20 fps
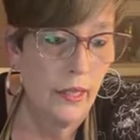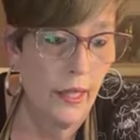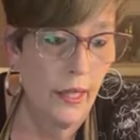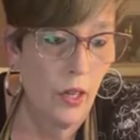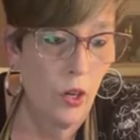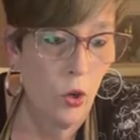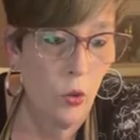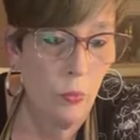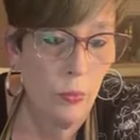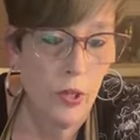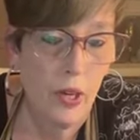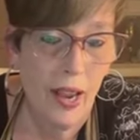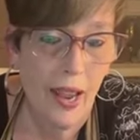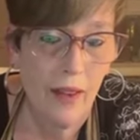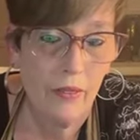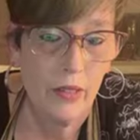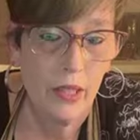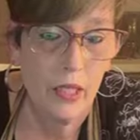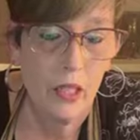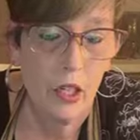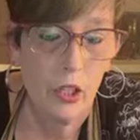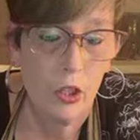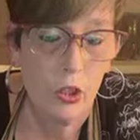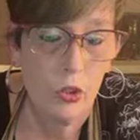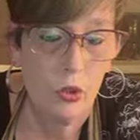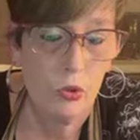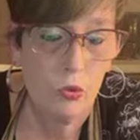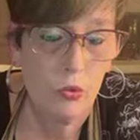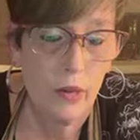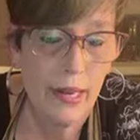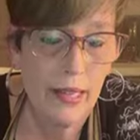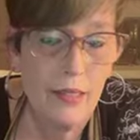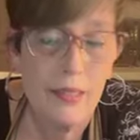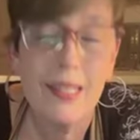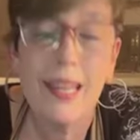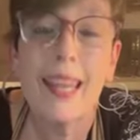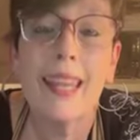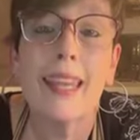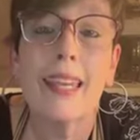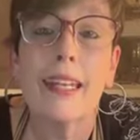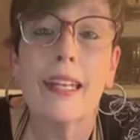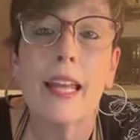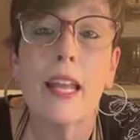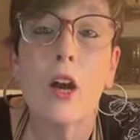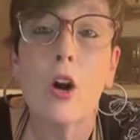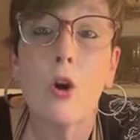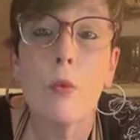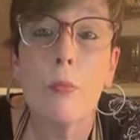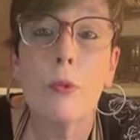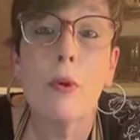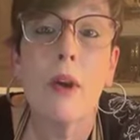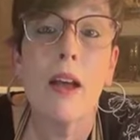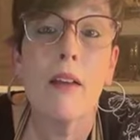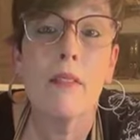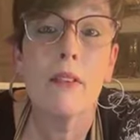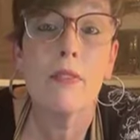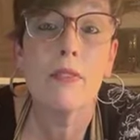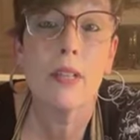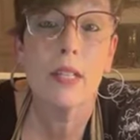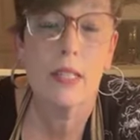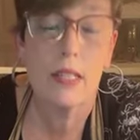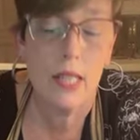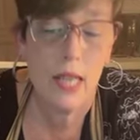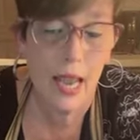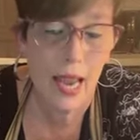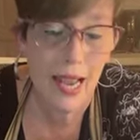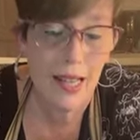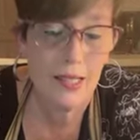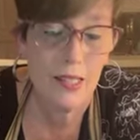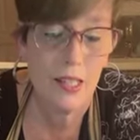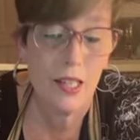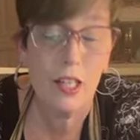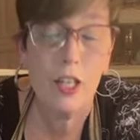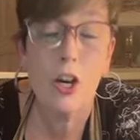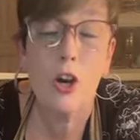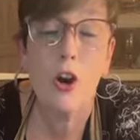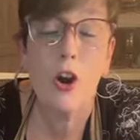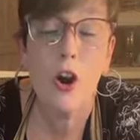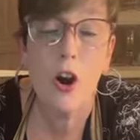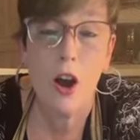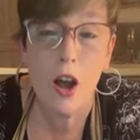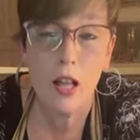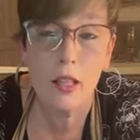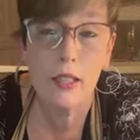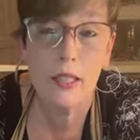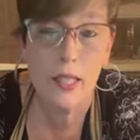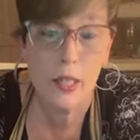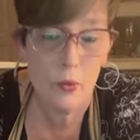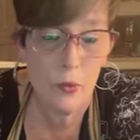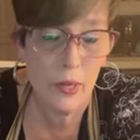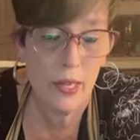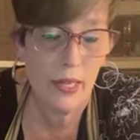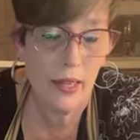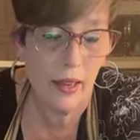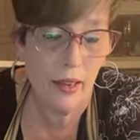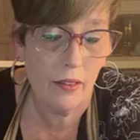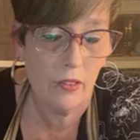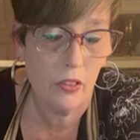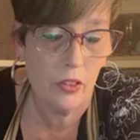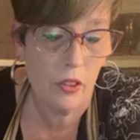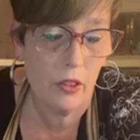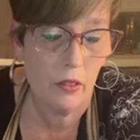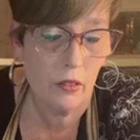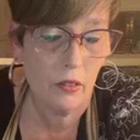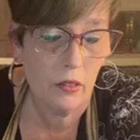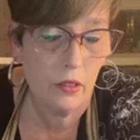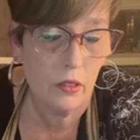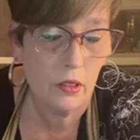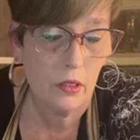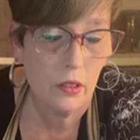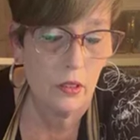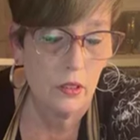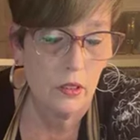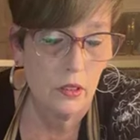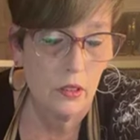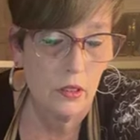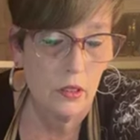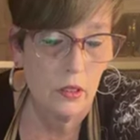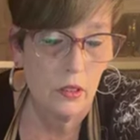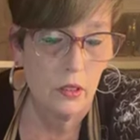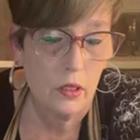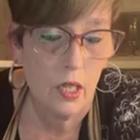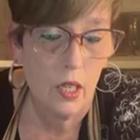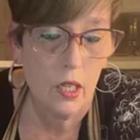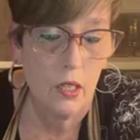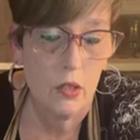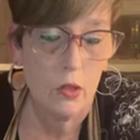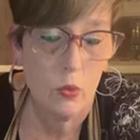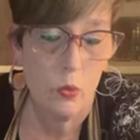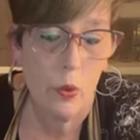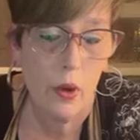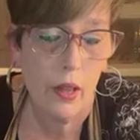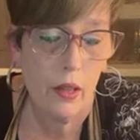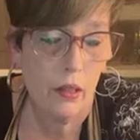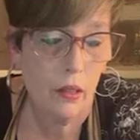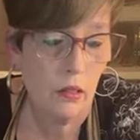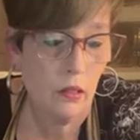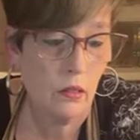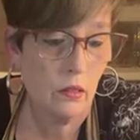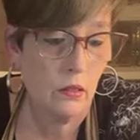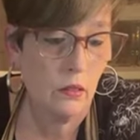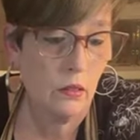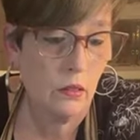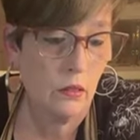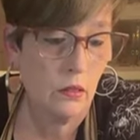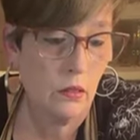And I hope you're having a great day, and I hope you have a fantastic holiday weekend as well.